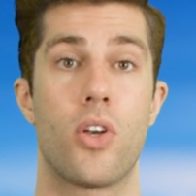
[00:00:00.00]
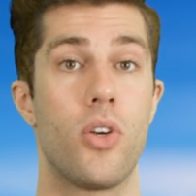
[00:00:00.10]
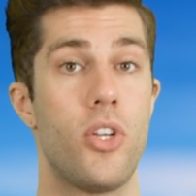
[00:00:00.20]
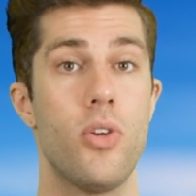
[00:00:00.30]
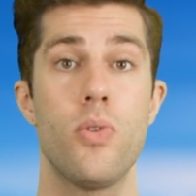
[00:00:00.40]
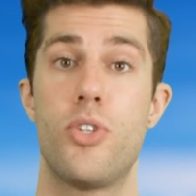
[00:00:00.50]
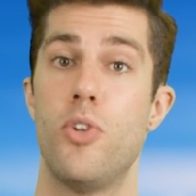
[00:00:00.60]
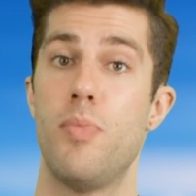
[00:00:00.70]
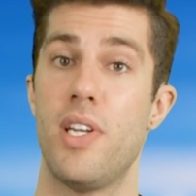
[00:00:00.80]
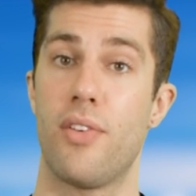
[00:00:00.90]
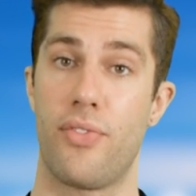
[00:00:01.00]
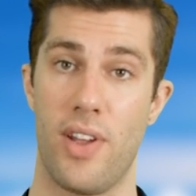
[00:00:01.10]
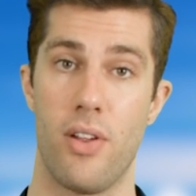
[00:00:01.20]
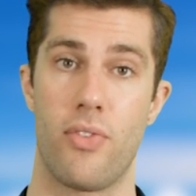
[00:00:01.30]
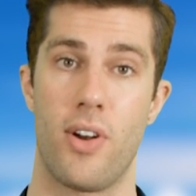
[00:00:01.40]
Could you do me a
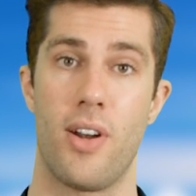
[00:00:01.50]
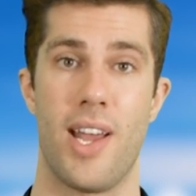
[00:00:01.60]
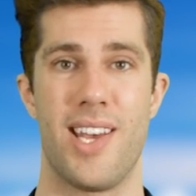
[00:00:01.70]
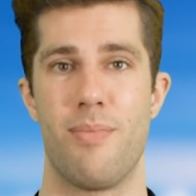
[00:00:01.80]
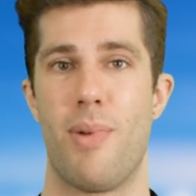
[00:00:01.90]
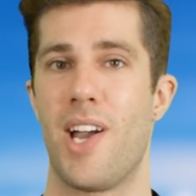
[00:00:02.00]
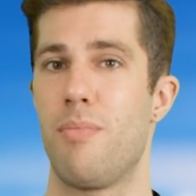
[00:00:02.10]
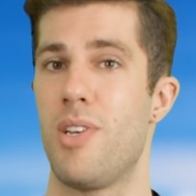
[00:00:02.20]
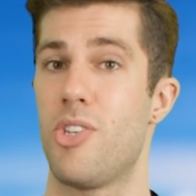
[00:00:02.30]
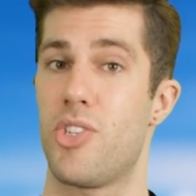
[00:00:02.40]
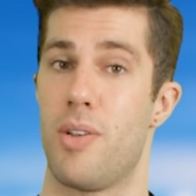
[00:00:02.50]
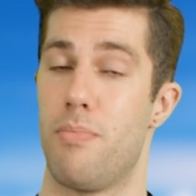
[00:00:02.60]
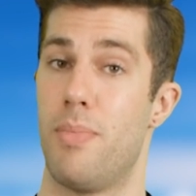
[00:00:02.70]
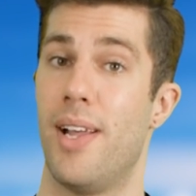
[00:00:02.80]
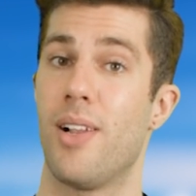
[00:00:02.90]
favor and buy me
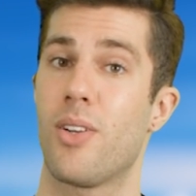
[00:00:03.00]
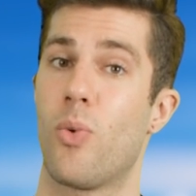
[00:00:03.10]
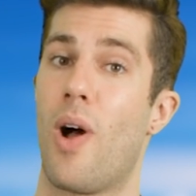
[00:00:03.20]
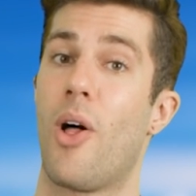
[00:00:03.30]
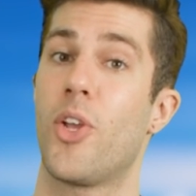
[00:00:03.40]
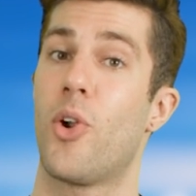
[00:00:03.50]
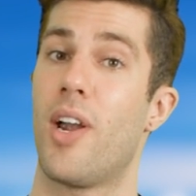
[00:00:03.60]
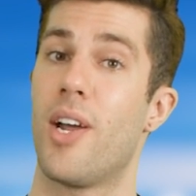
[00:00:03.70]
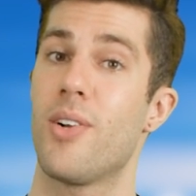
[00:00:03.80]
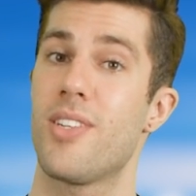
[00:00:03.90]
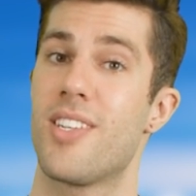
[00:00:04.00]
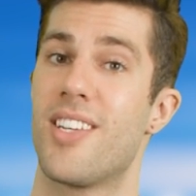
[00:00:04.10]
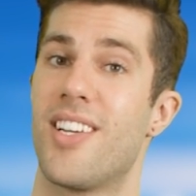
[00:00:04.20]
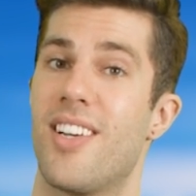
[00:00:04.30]
some milk while you're out?